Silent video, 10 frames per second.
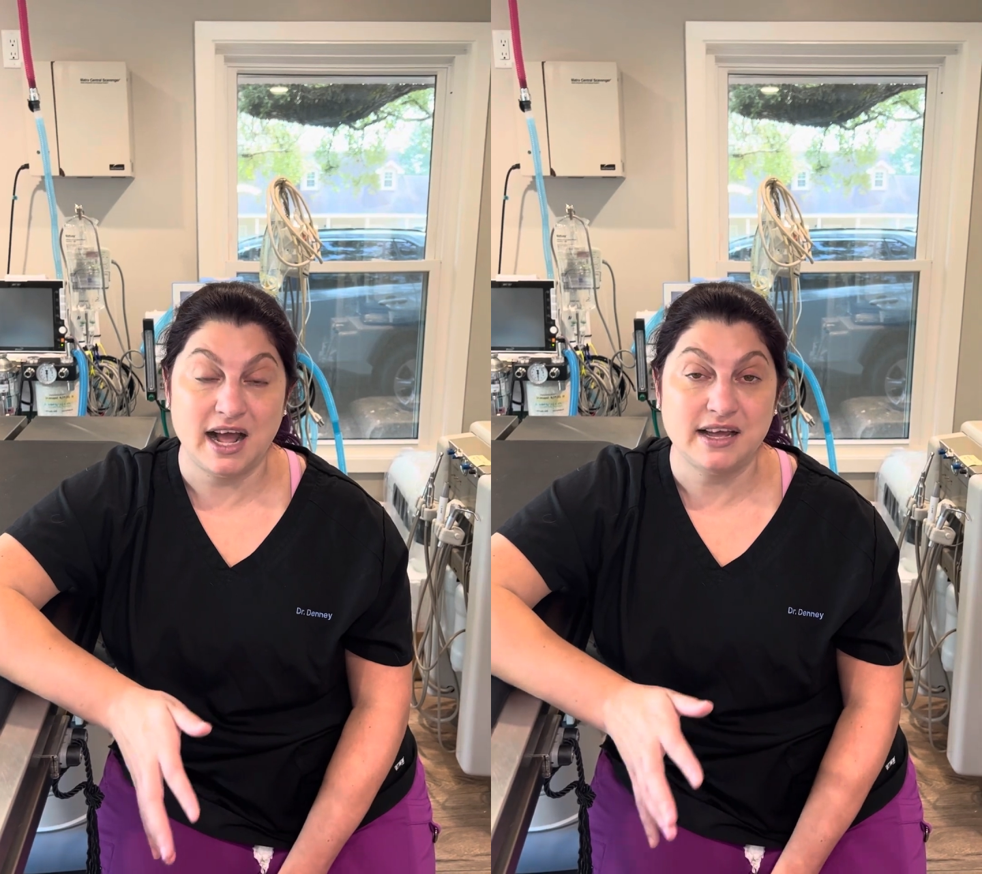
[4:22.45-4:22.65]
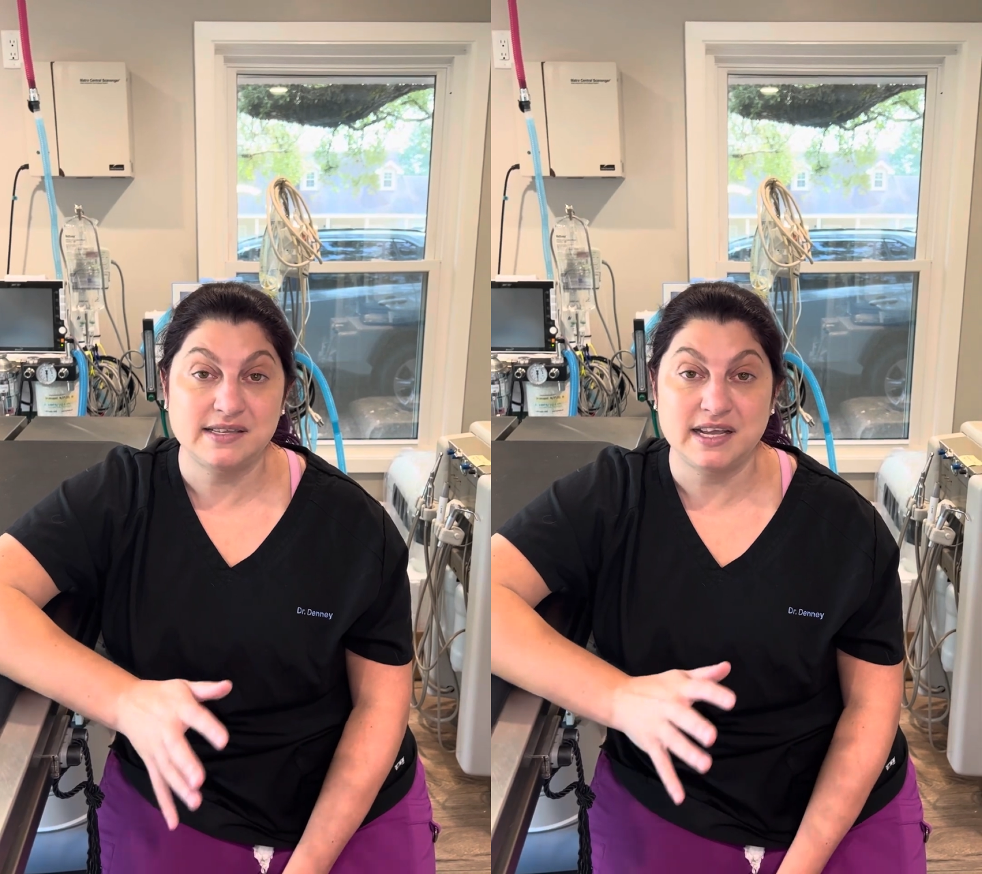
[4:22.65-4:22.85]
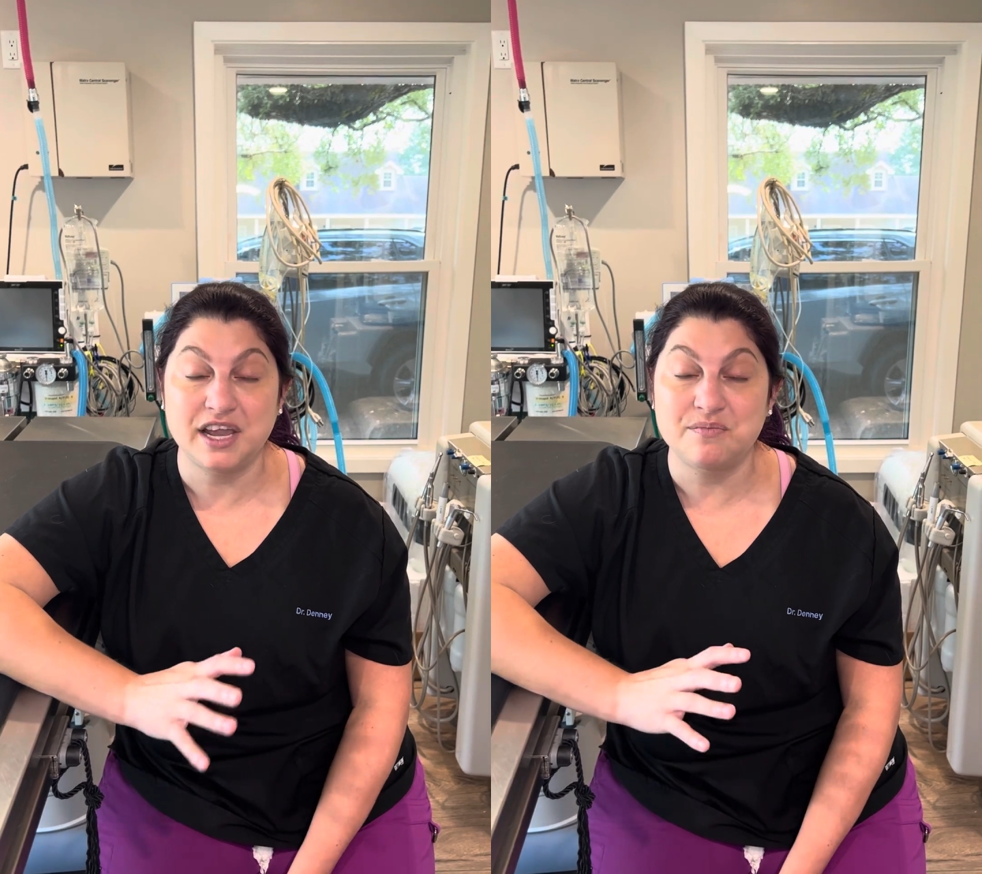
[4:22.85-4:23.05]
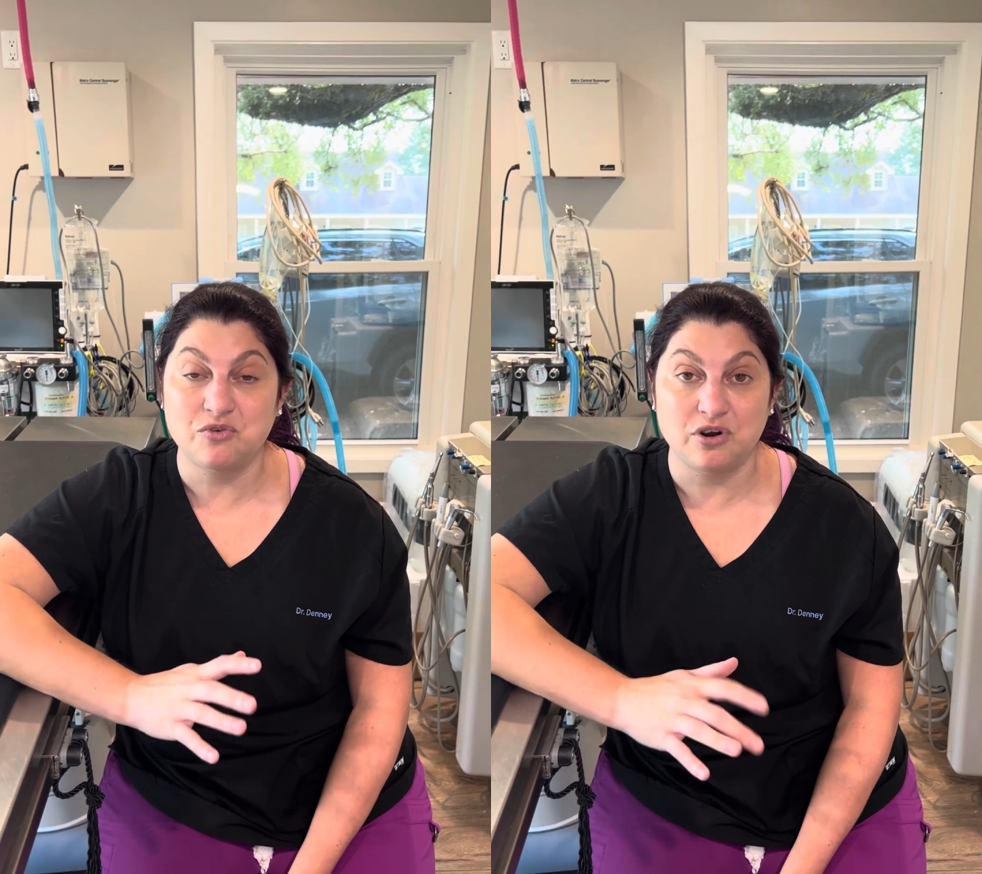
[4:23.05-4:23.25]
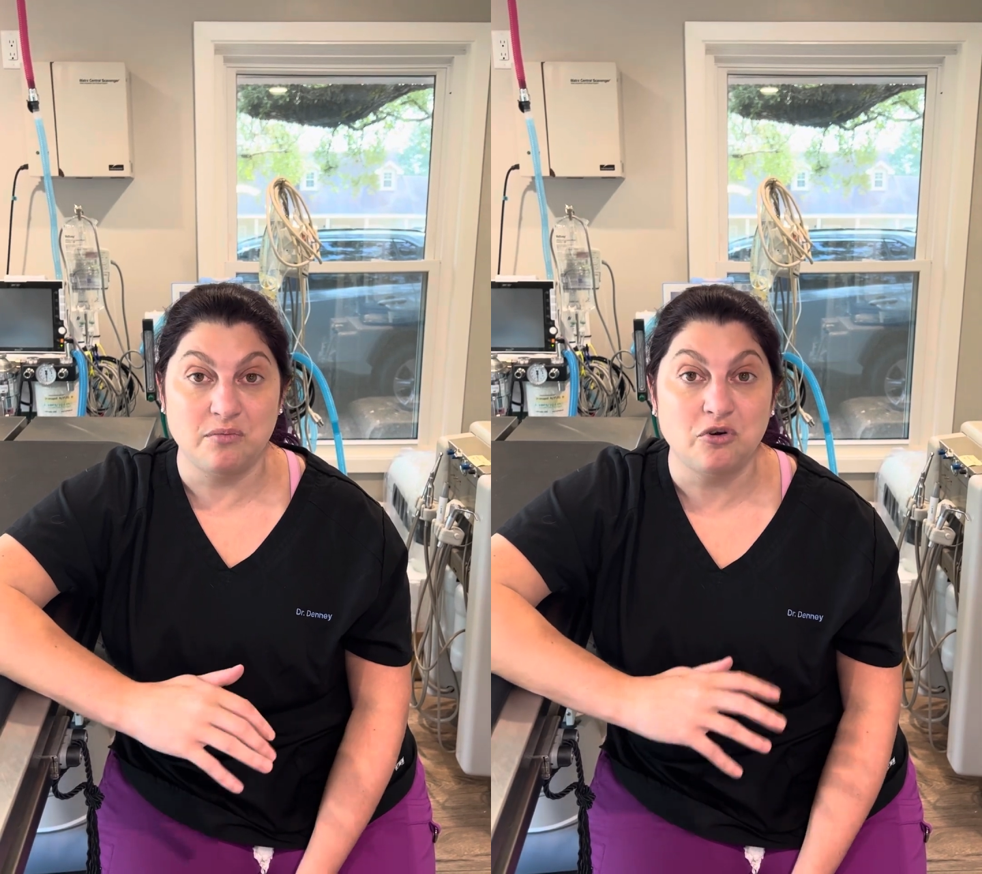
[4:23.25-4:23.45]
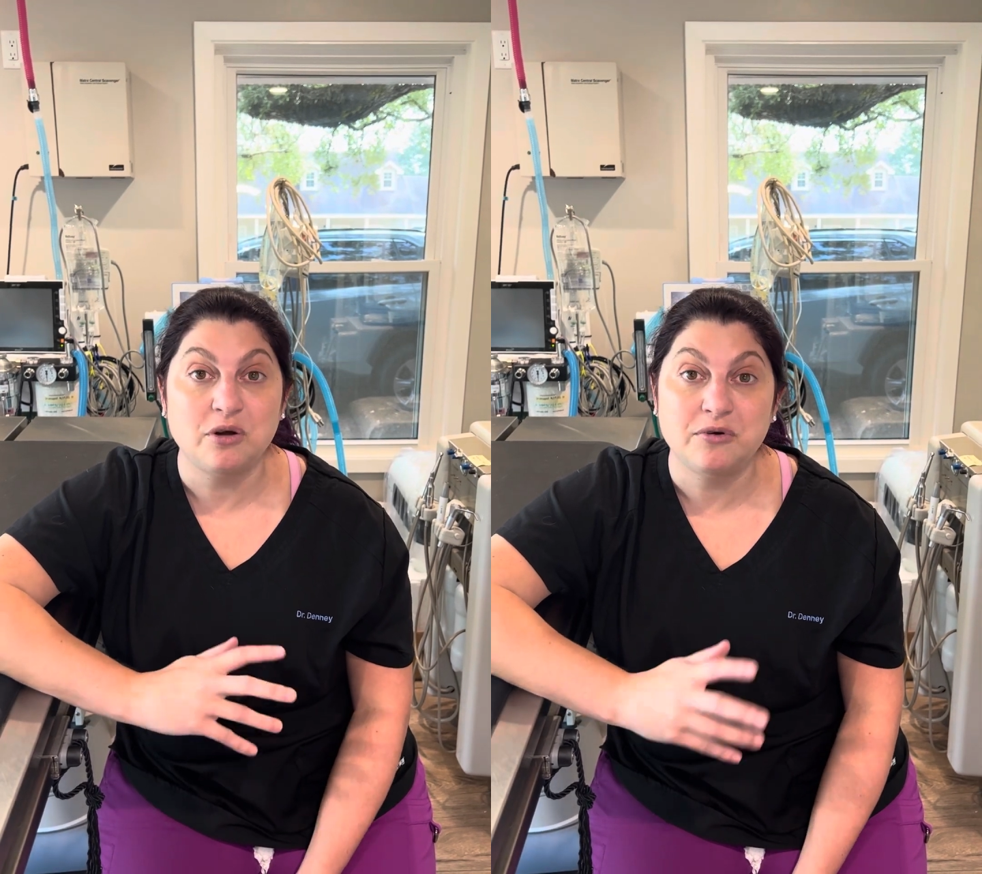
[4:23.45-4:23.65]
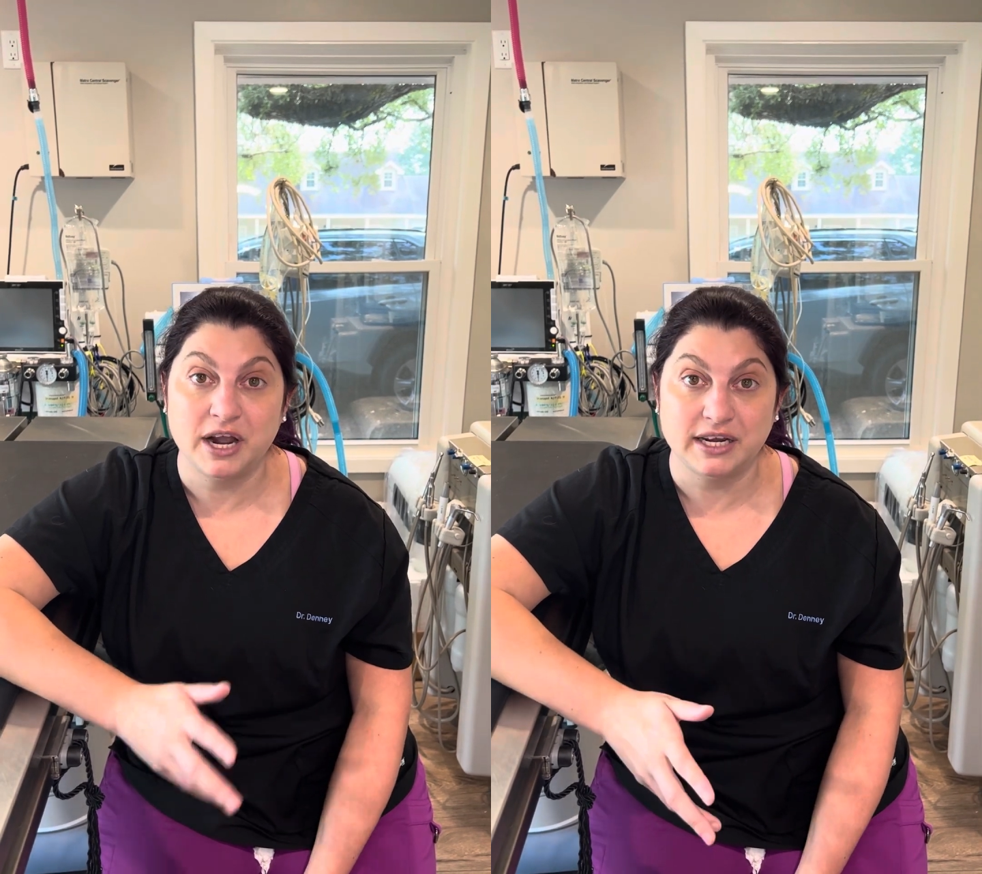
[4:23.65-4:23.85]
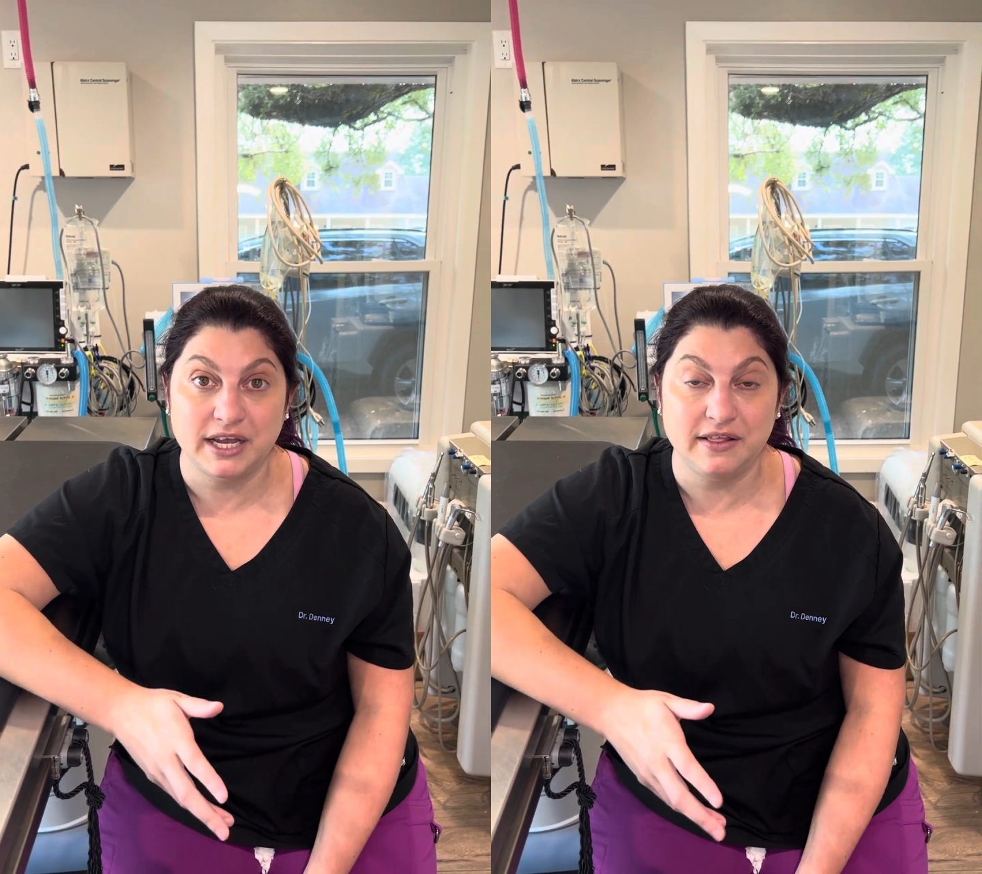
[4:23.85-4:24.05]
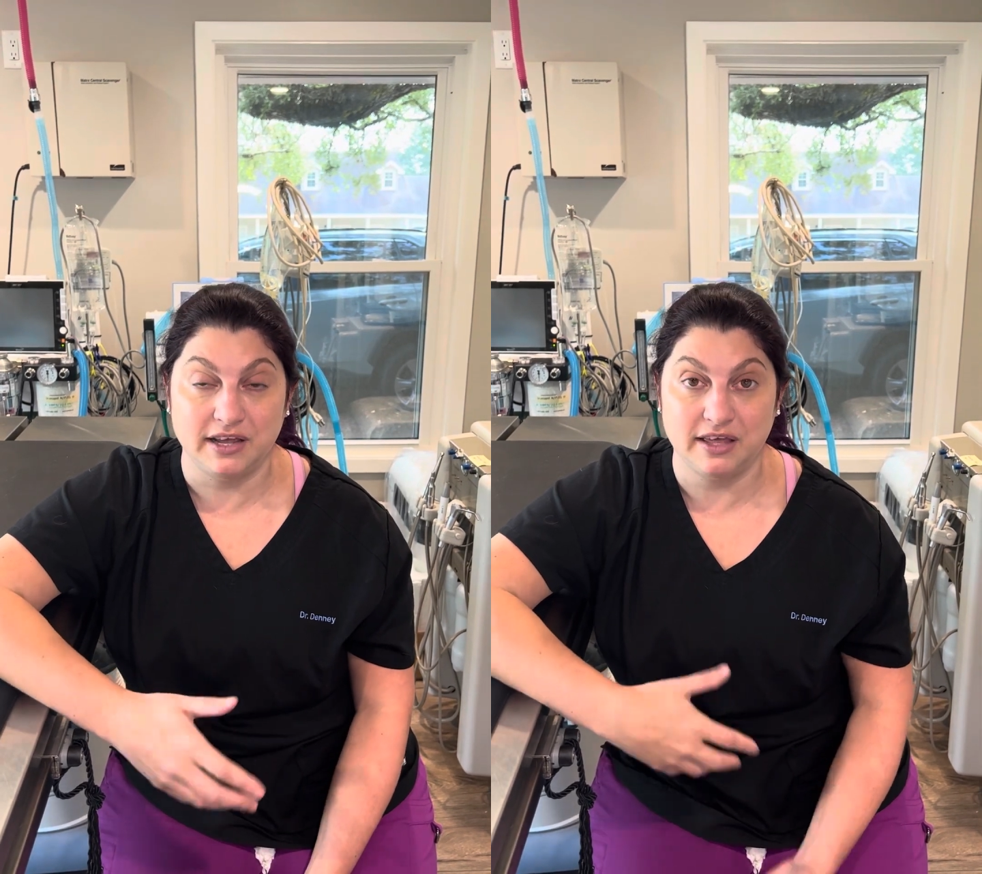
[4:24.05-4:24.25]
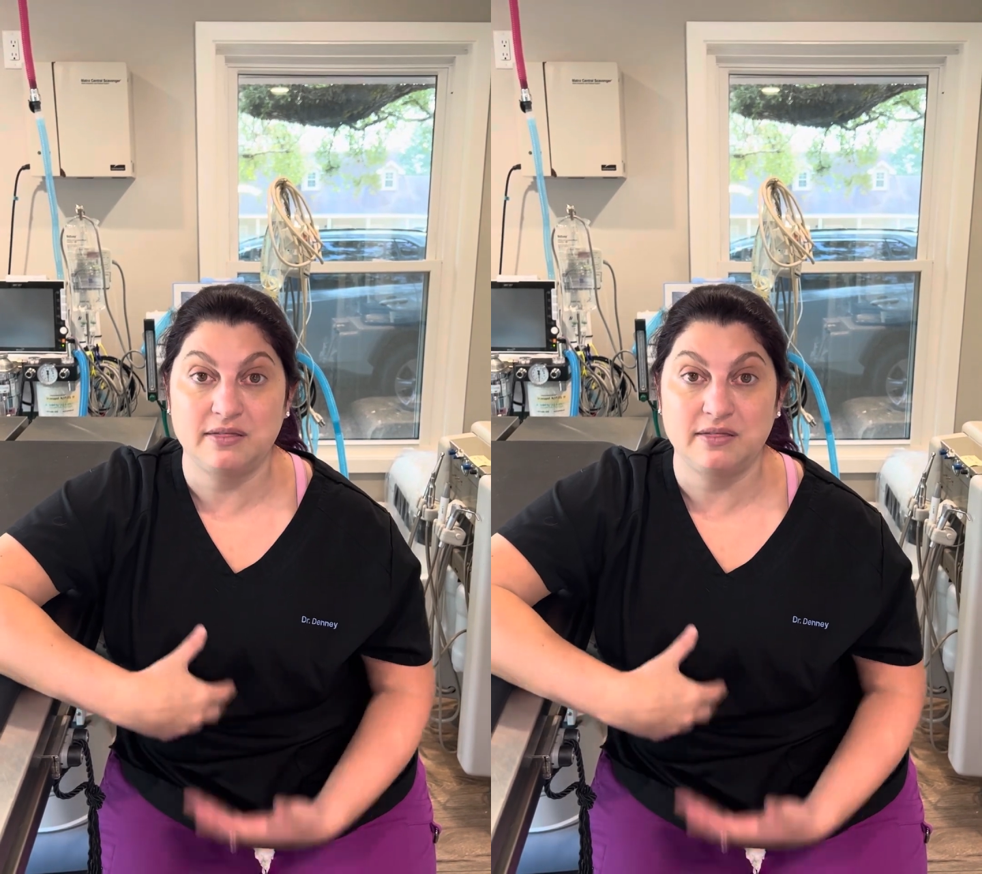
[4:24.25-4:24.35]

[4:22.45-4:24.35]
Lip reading: As they get more and more pregnant, like